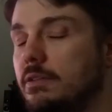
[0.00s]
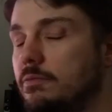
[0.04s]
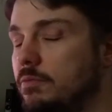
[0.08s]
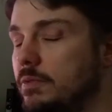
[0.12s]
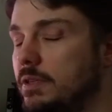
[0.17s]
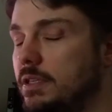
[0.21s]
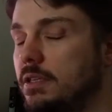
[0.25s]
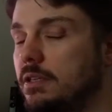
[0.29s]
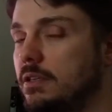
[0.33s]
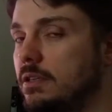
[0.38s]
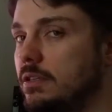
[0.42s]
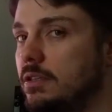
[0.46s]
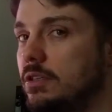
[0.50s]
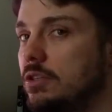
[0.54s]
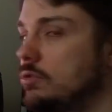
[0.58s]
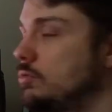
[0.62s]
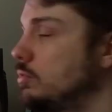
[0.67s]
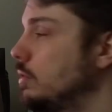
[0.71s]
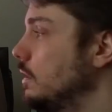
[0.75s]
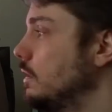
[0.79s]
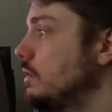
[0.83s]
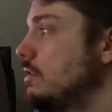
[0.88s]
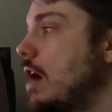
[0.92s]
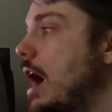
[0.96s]
You
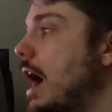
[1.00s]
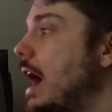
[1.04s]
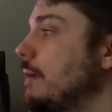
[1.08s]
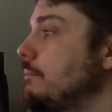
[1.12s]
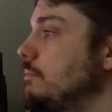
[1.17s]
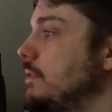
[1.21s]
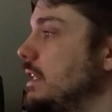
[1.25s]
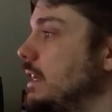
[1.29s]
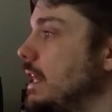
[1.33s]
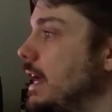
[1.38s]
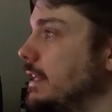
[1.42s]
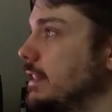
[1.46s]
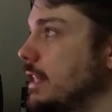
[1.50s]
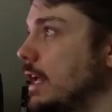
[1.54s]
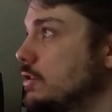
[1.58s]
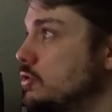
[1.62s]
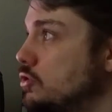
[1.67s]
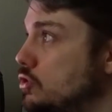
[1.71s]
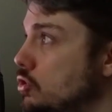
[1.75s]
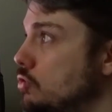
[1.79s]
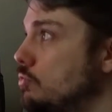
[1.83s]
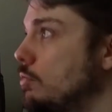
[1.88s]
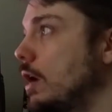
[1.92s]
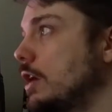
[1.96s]
will not be like, that's
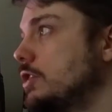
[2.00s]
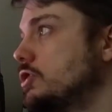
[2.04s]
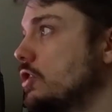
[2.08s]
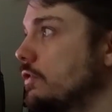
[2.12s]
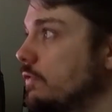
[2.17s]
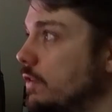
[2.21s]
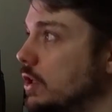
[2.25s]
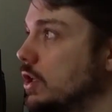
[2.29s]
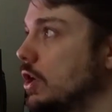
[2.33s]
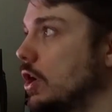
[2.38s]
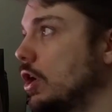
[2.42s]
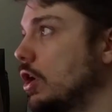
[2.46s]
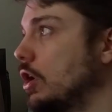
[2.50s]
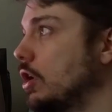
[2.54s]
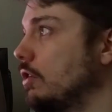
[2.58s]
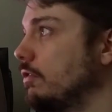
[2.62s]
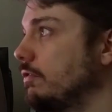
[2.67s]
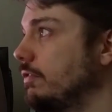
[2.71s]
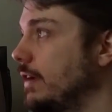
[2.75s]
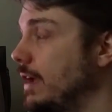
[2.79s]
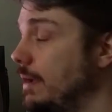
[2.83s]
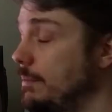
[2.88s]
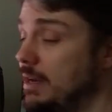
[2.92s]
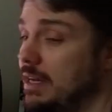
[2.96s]
too much of a curve.
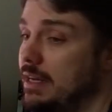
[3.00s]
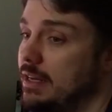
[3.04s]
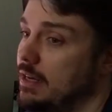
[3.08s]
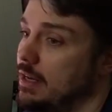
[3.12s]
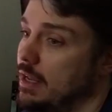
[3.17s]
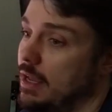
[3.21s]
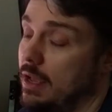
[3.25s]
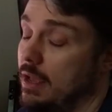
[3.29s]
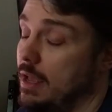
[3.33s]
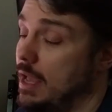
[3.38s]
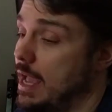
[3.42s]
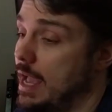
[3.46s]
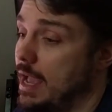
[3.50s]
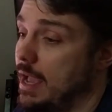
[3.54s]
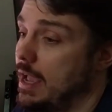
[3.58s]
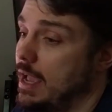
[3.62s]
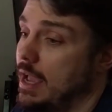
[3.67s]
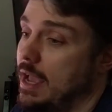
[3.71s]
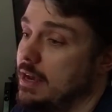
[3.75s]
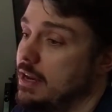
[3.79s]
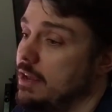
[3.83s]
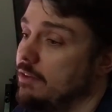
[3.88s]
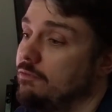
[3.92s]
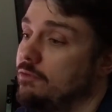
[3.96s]
I mean,
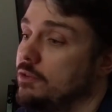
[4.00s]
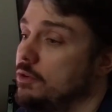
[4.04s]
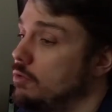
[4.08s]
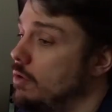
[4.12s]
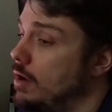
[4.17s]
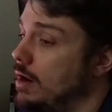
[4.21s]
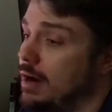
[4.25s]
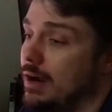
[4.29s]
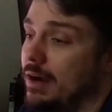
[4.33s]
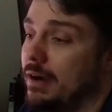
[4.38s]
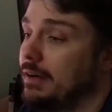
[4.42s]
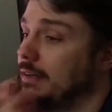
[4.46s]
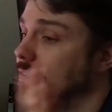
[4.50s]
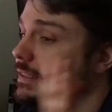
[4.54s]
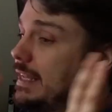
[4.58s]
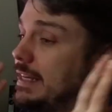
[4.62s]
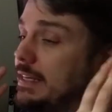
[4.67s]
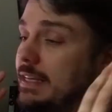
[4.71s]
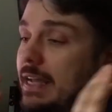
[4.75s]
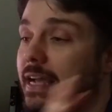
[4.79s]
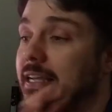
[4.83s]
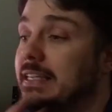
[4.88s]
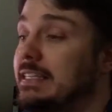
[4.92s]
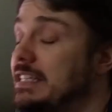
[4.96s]
and if you are, then
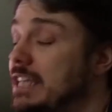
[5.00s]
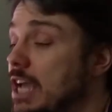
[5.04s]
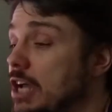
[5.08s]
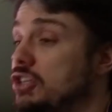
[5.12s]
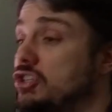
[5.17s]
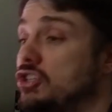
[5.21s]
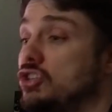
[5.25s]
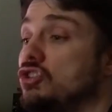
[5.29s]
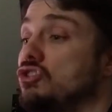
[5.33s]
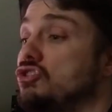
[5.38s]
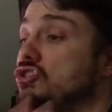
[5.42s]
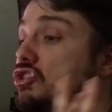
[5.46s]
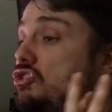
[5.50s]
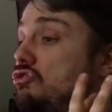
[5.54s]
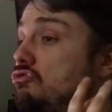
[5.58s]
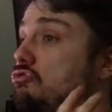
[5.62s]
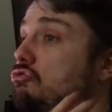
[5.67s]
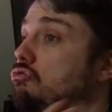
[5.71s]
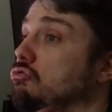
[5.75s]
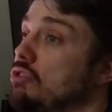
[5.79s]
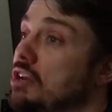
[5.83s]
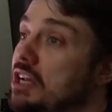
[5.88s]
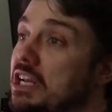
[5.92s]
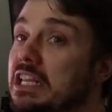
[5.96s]
I guess you're just
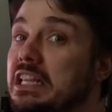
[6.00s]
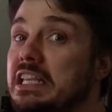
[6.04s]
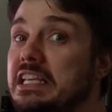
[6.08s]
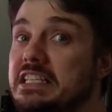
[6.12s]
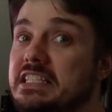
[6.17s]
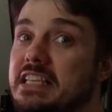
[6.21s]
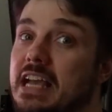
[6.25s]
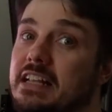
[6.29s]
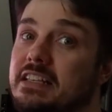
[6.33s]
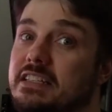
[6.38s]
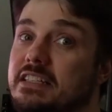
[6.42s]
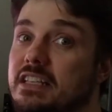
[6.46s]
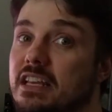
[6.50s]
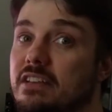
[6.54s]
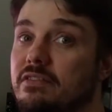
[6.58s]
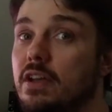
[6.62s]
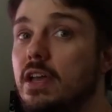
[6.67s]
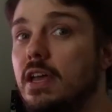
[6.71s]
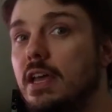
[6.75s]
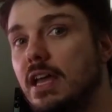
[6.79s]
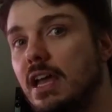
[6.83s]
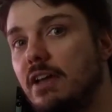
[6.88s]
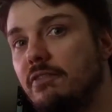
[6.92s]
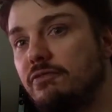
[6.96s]
really sensitive.
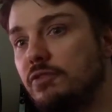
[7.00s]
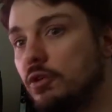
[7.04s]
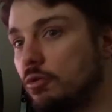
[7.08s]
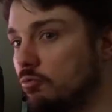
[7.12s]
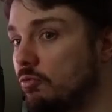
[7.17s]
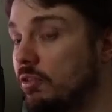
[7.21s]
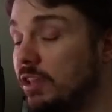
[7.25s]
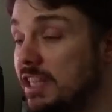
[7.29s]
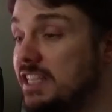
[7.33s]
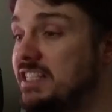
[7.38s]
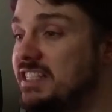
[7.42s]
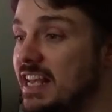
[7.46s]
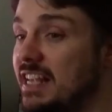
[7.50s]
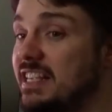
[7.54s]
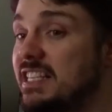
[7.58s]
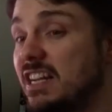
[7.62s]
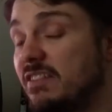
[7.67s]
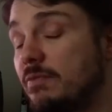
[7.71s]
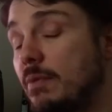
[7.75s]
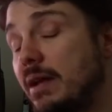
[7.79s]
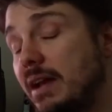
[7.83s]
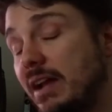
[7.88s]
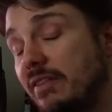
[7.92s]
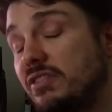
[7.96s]
If you're really sensitive
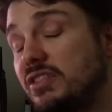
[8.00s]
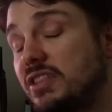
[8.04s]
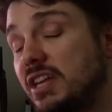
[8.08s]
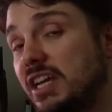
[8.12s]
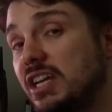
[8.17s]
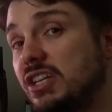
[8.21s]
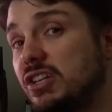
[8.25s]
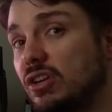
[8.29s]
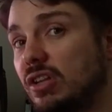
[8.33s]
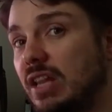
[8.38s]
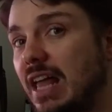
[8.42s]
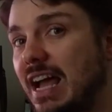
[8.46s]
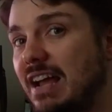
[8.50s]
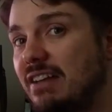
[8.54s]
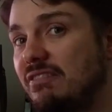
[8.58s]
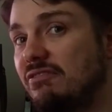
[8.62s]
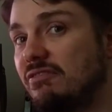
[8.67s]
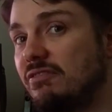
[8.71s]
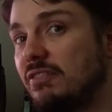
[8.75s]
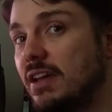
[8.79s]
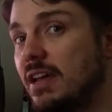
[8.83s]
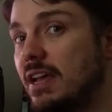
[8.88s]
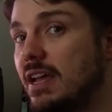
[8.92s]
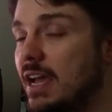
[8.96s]
about everything in your life
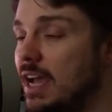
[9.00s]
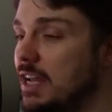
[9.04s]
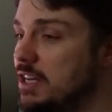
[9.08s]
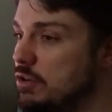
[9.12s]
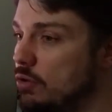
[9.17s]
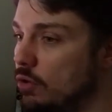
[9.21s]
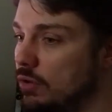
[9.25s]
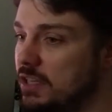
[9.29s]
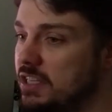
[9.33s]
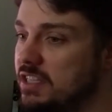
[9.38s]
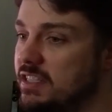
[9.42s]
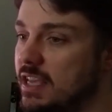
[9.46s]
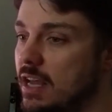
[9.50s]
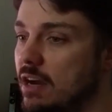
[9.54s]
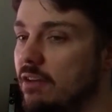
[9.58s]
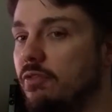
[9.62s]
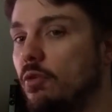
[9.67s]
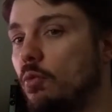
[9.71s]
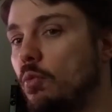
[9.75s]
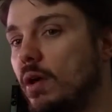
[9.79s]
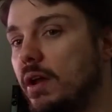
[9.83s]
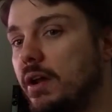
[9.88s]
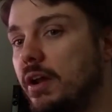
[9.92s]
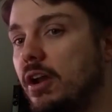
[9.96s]
and you only settle for
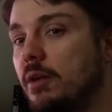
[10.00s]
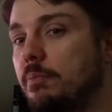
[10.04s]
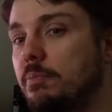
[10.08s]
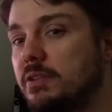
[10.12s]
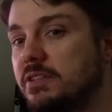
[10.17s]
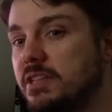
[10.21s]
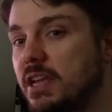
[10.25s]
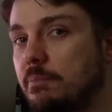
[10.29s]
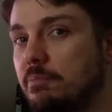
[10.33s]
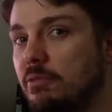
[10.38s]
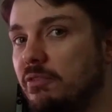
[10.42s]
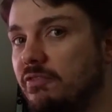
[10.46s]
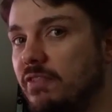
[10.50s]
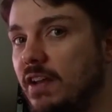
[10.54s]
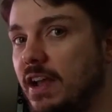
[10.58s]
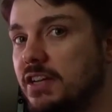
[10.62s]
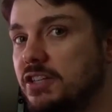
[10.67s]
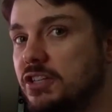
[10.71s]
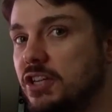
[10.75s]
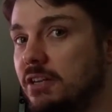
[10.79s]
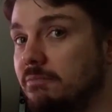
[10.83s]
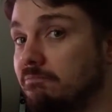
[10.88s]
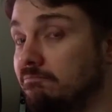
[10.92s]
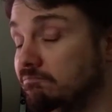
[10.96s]
100%
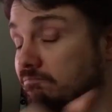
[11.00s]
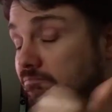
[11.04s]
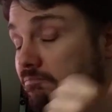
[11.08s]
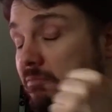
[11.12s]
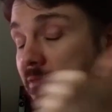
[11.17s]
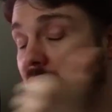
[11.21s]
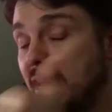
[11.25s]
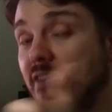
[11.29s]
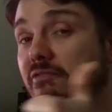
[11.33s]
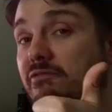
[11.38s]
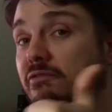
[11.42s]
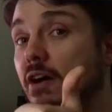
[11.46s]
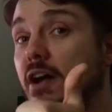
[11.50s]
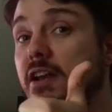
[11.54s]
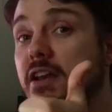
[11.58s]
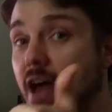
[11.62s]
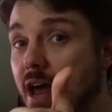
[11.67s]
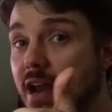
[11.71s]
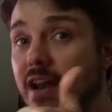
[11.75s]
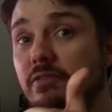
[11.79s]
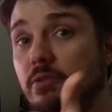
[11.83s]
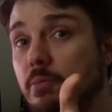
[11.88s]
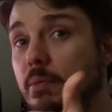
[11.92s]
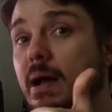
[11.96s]
perfection, have fun not
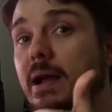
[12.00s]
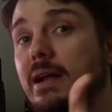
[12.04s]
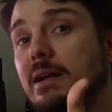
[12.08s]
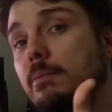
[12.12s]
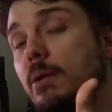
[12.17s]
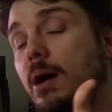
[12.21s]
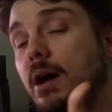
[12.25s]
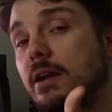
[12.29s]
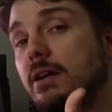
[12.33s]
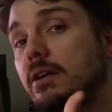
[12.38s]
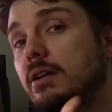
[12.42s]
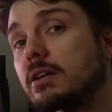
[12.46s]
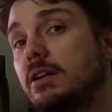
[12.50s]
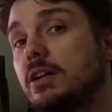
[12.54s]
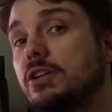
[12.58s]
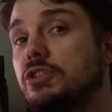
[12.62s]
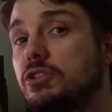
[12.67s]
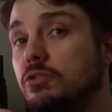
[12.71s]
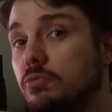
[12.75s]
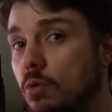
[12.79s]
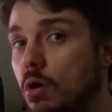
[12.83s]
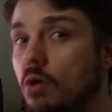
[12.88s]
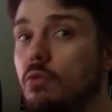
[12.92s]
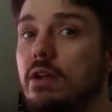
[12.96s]
ever buying a monitor, because you
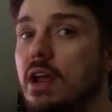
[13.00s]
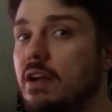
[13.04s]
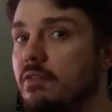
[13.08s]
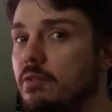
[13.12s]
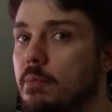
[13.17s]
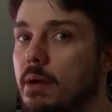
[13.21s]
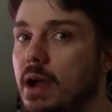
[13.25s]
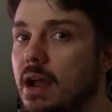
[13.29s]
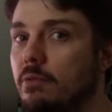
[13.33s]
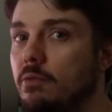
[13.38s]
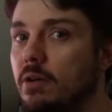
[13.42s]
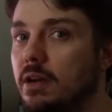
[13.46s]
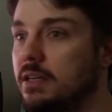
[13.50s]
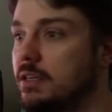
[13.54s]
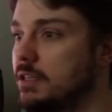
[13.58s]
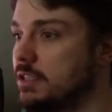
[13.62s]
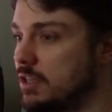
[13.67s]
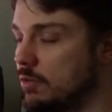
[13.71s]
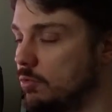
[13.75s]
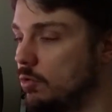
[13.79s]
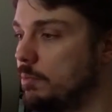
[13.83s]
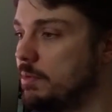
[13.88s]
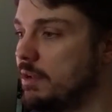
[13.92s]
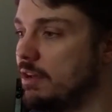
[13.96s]
won't ever buy one, because there
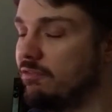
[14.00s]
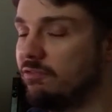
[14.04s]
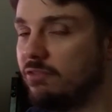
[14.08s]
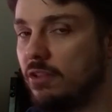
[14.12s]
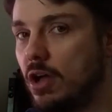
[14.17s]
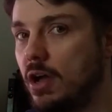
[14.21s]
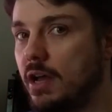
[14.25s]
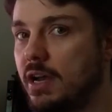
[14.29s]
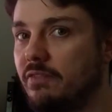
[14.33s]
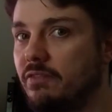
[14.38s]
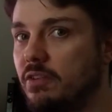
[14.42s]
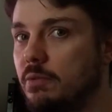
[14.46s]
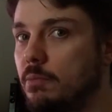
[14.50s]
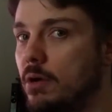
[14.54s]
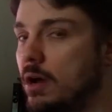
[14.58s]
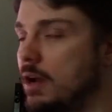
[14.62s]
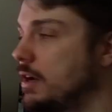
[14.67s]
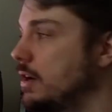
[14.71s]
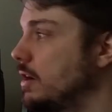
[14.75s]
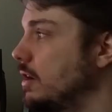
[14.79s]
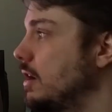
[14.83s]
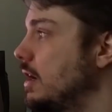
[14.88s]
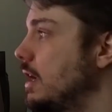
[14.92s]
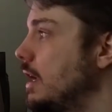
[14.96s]
will be a flaw in every
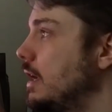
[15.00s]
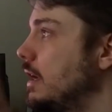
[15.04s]
monitor.